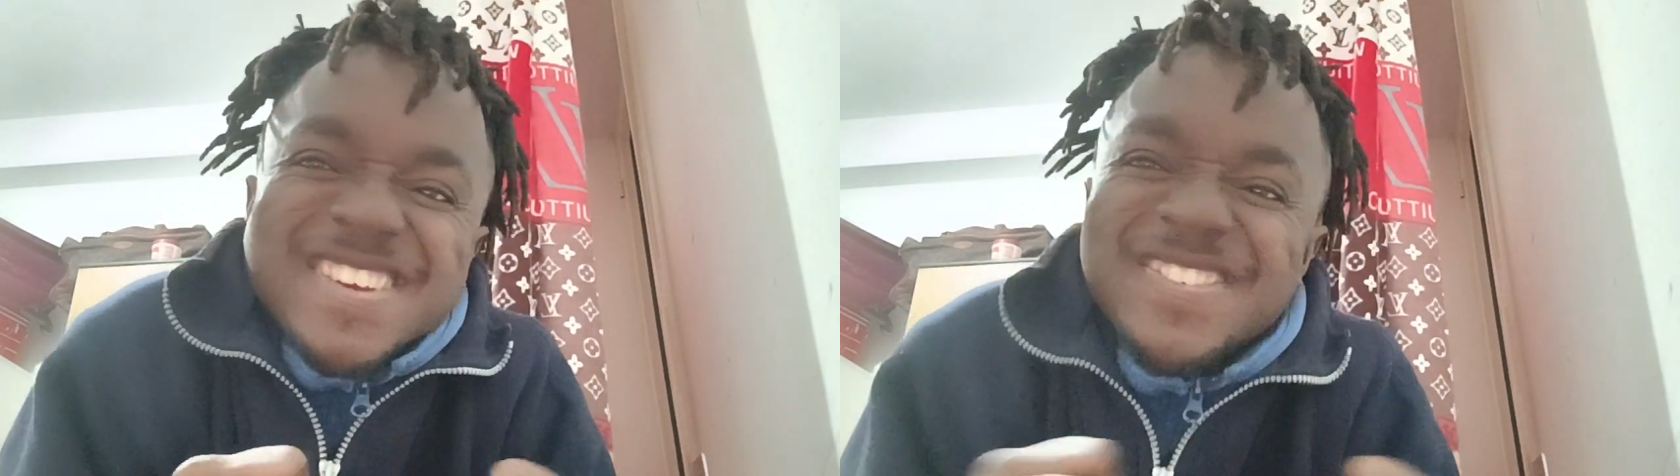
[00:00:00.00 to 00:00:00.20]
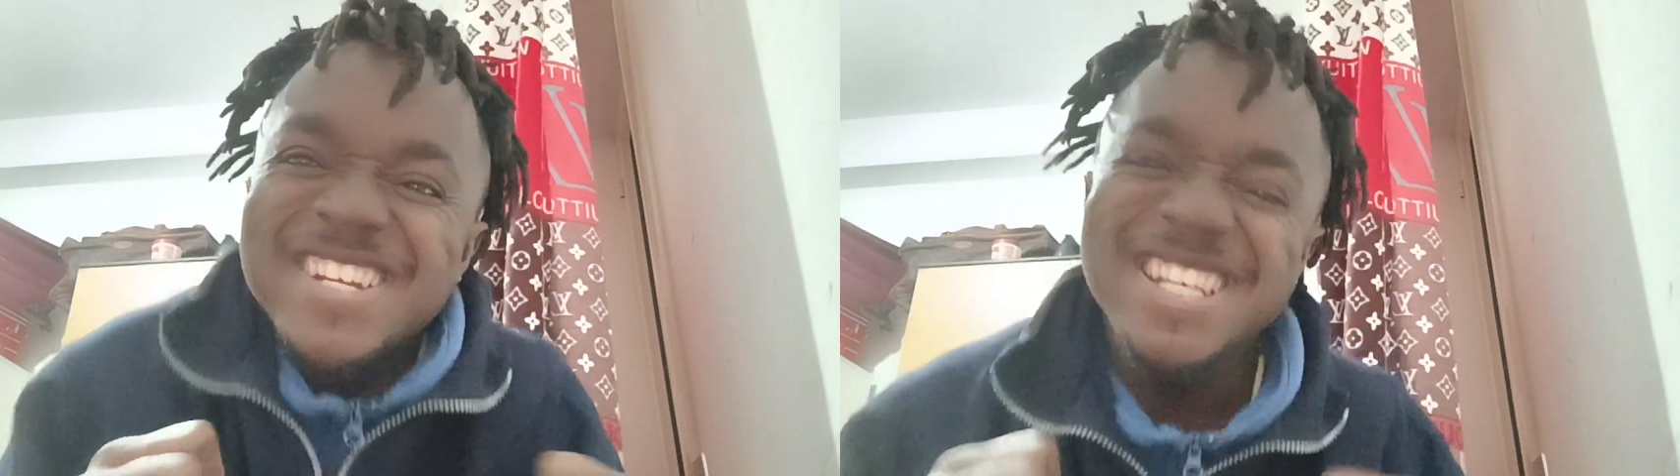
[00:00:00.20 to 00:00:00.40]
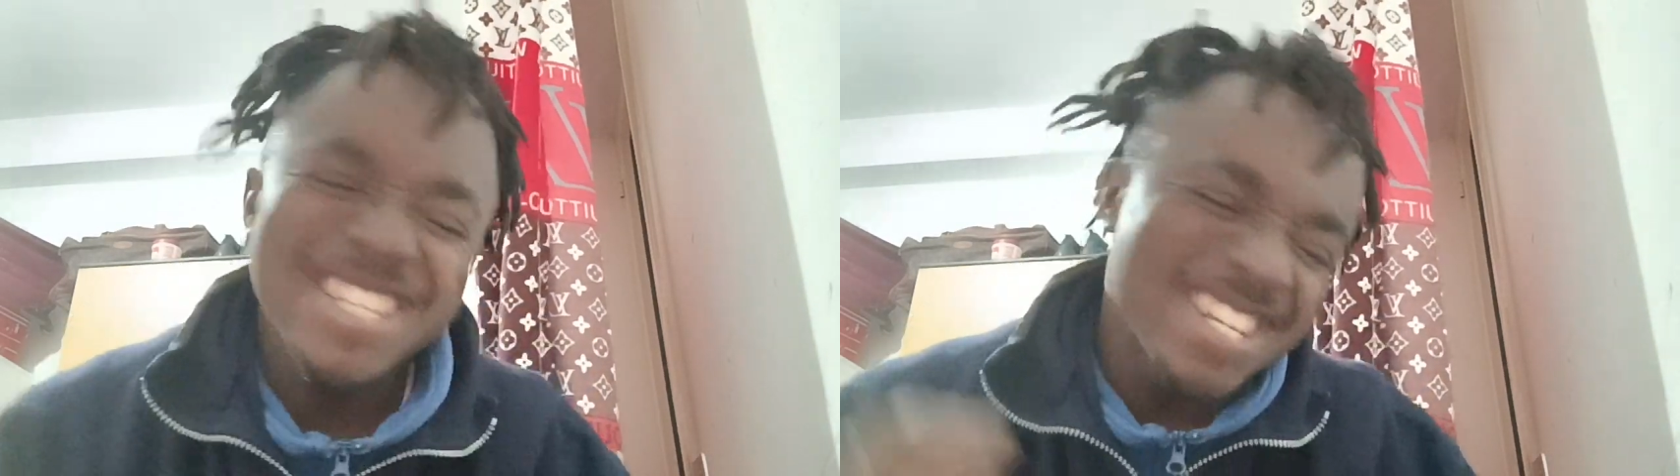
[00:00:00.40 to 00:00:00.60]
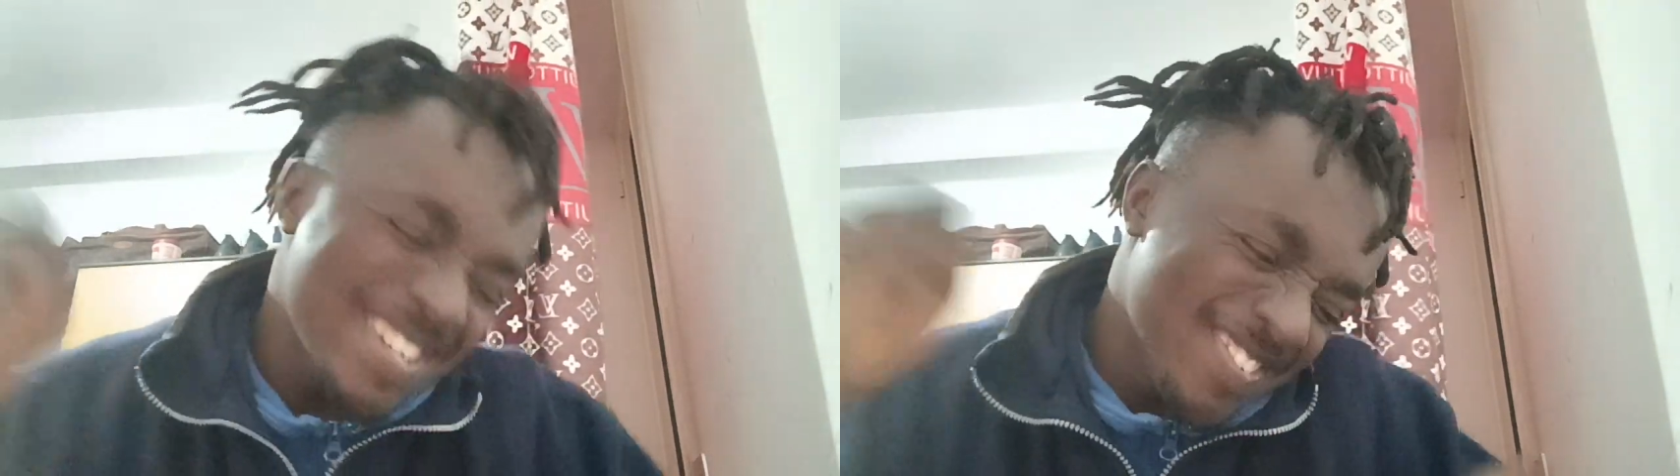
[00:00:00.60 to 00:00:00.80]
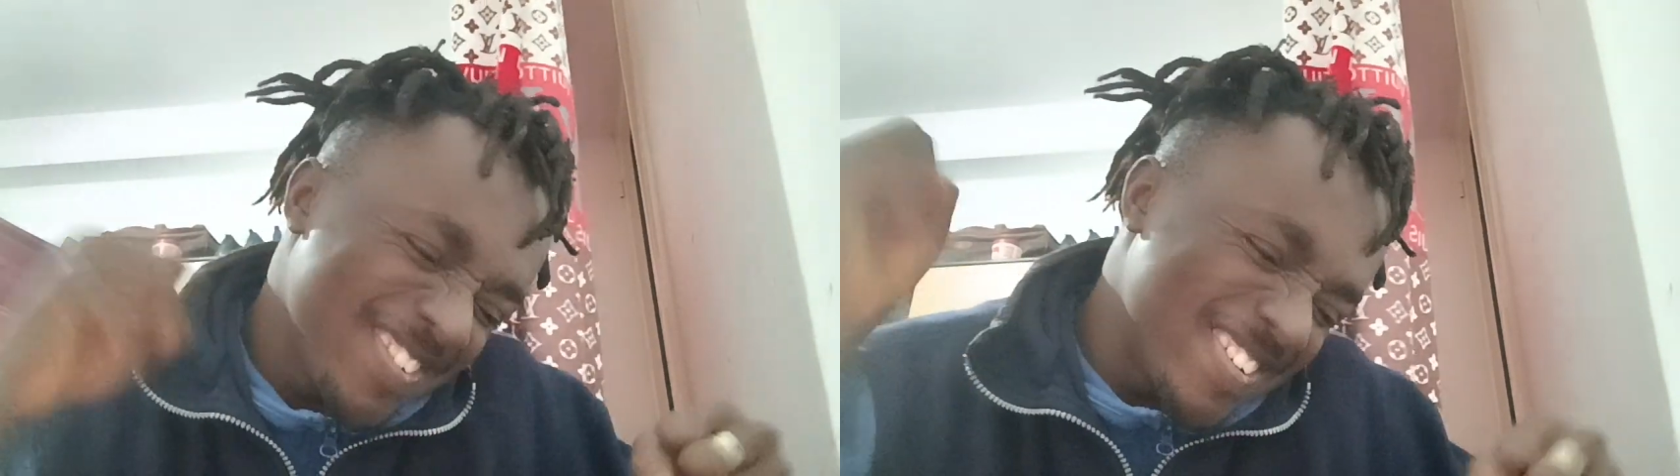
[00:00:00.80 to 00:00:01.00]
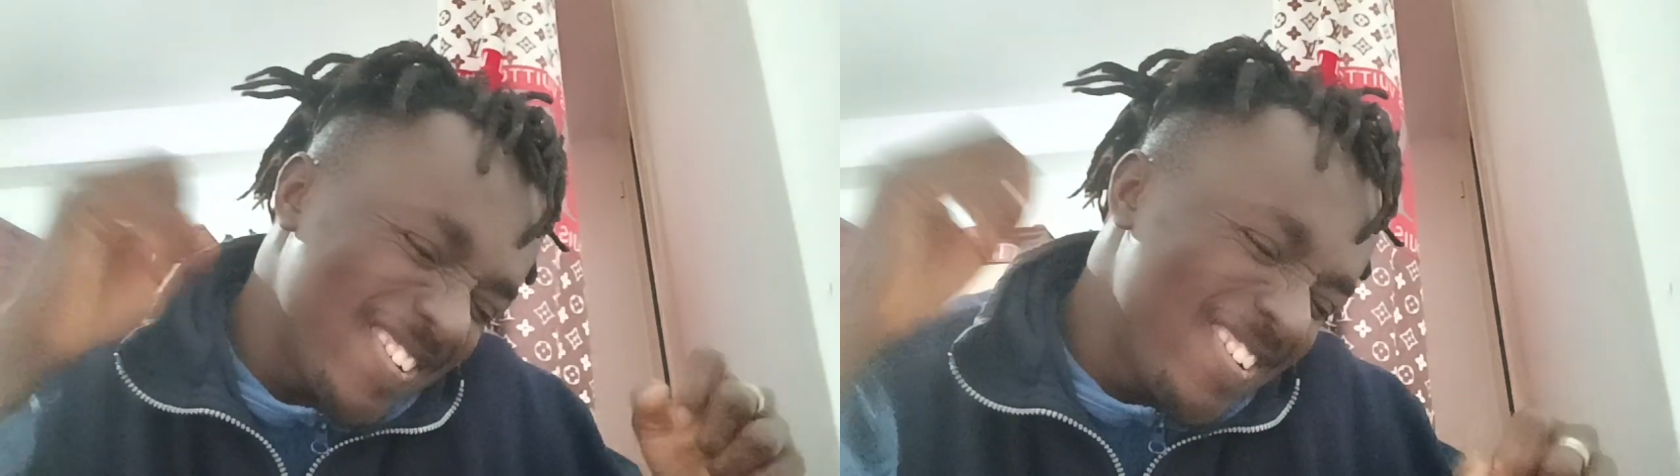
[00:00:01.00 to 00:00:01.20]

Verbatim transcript: of this evil.